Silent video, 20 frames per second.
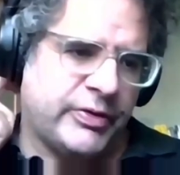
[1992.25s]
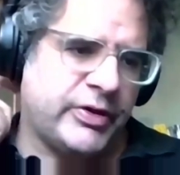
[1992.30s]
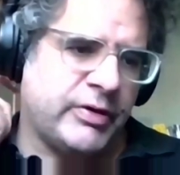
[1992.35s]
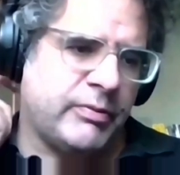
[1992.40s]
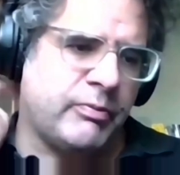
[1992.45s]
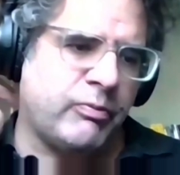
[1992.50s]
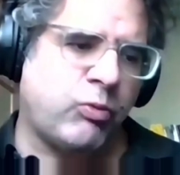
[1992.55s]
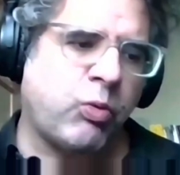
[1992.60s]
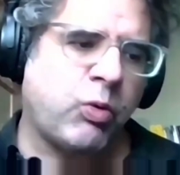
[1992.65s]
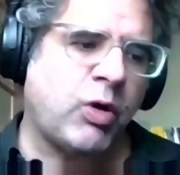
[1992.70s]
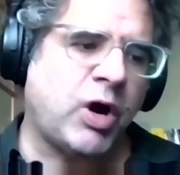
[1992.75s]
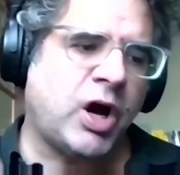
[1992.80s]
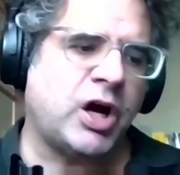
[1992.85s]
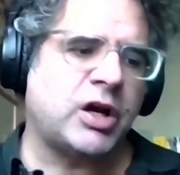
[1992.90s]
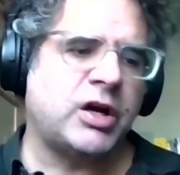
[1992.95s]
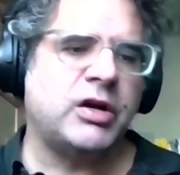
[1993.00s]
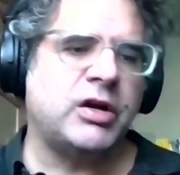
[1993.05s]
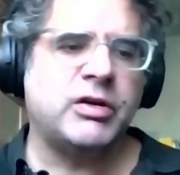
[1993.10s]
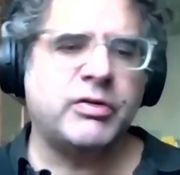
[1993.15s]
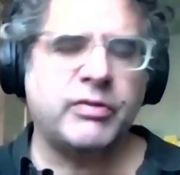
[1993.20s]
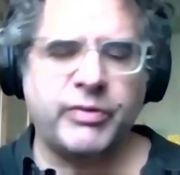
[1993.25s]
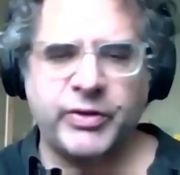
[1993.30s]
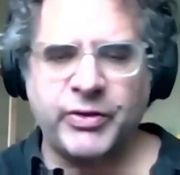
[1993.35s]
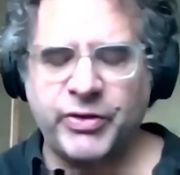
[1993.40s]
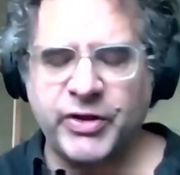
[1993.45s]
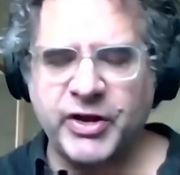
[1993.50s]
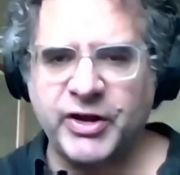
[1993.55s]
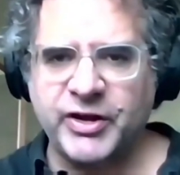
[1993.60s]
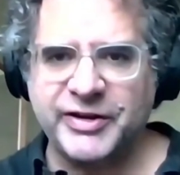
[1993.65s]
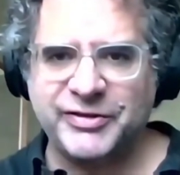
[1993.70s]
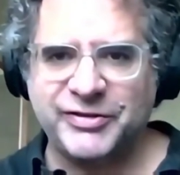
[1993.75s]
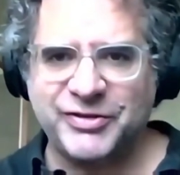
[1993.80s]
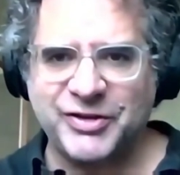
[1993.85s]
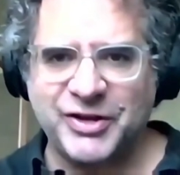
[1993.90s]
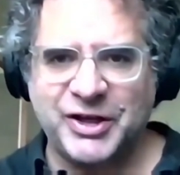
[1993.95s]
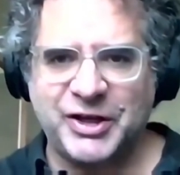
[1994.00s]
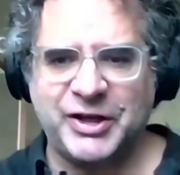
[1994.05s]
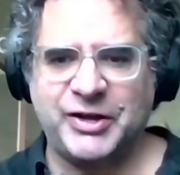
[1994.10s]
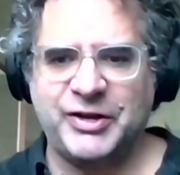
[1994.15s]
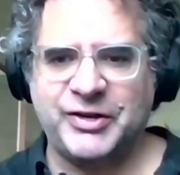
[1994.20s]
The one, the thing I
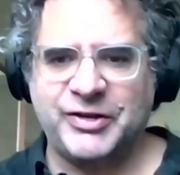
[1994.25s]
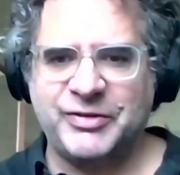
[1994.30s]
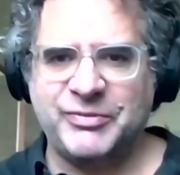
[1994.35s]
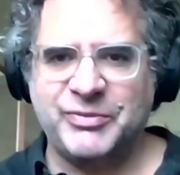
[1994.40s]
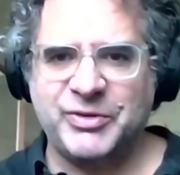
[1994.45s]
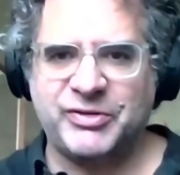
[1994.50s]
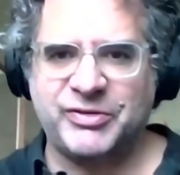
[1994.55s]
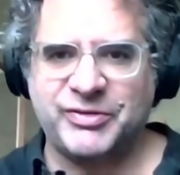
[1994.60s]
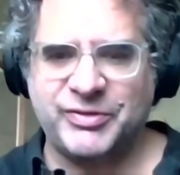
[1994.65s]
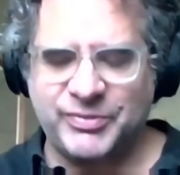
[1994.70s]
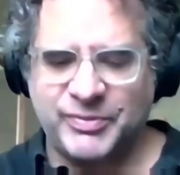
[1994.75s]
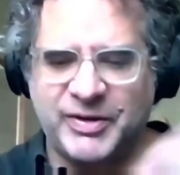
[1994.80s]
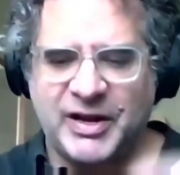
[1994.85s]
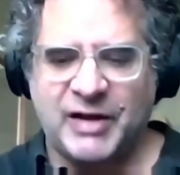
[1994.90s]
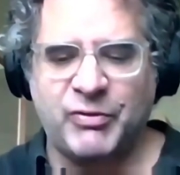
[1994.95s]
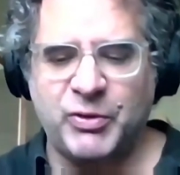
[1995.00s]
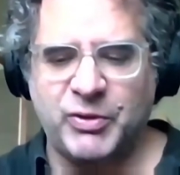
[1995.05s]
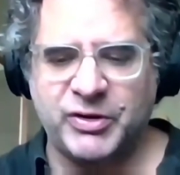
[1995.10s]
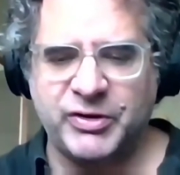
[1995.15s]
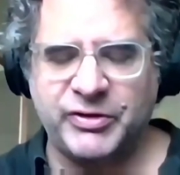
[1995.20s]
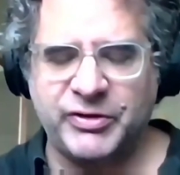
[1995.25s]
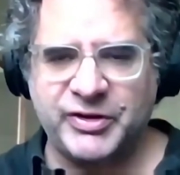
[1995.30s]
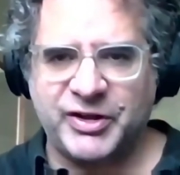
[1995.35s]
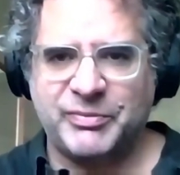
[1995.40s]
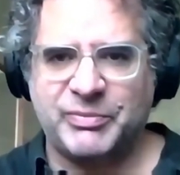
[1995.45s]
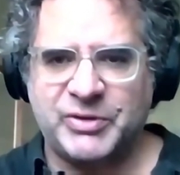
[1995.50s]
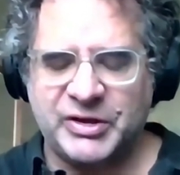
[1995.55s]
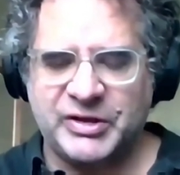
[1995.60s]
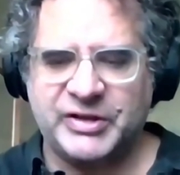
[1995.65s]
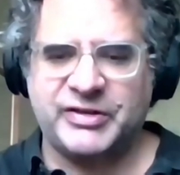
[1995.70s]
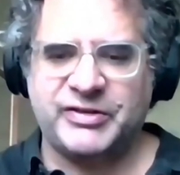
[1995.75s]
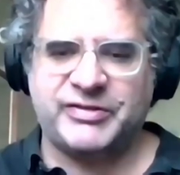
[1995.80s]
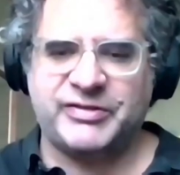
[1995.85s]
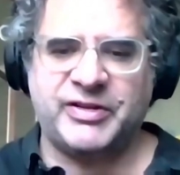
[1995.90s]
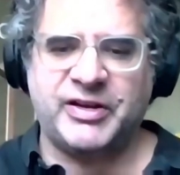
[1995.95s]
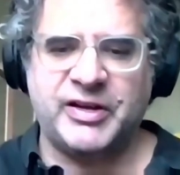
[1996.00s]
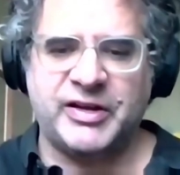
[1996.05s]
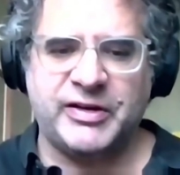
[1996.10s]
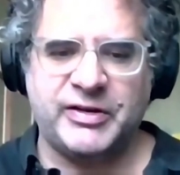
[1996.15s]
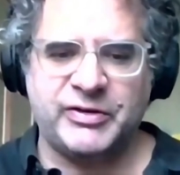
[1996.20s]
say, and which everyone in the company gets
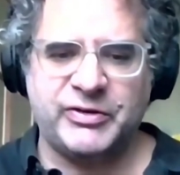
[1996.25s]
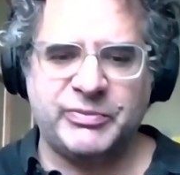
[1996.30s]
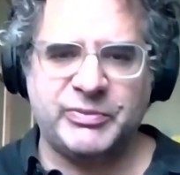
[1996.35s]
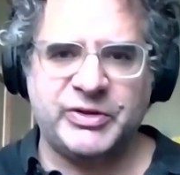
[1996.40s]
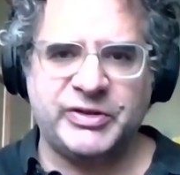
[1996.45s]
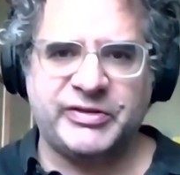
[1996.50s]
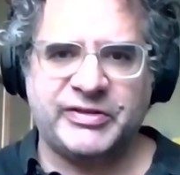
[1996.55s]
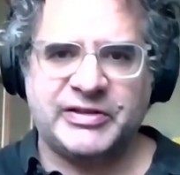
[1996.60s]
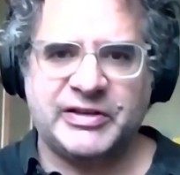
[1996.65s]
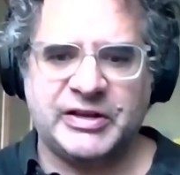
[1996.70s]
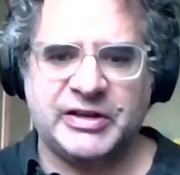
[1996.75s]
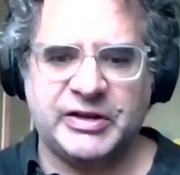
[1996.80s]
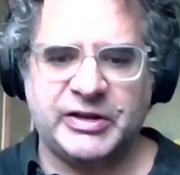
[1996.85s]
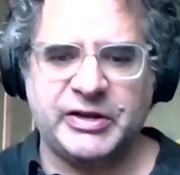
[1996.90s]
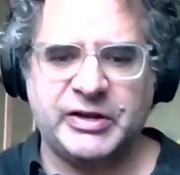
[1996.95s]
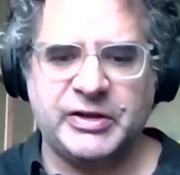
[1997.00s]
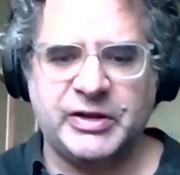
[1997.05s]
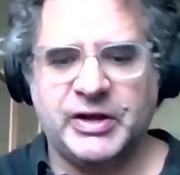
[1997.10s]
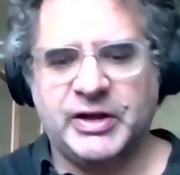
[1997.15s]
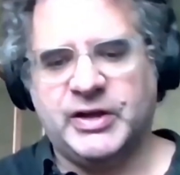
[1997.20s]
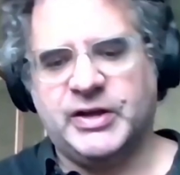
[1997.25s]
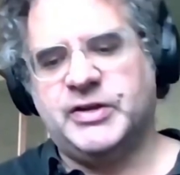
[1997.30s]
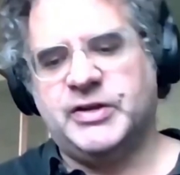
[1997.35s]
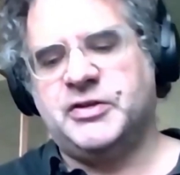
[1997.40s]
tired of me saying,